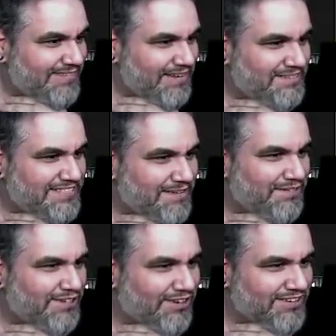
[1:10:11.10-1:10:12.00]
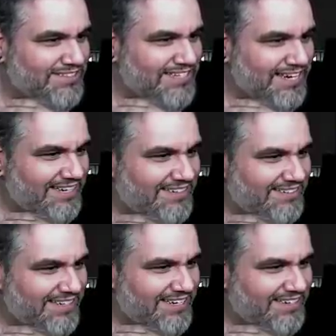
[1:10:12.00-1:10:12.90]
They have seven cards in
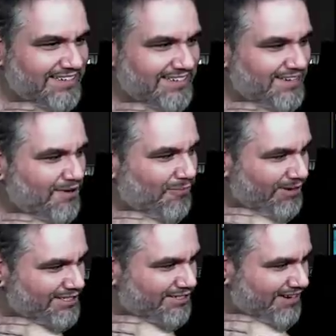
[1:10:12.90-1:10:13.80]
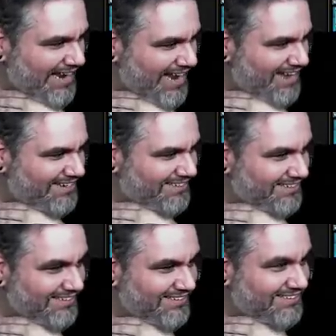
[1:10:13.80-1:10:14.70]
hand? Like, what is your hand,
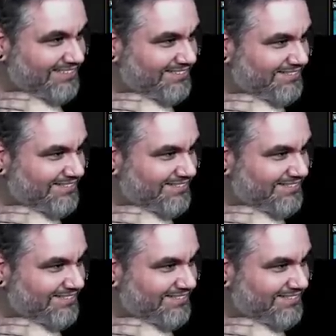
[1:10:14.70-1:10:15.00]
dude?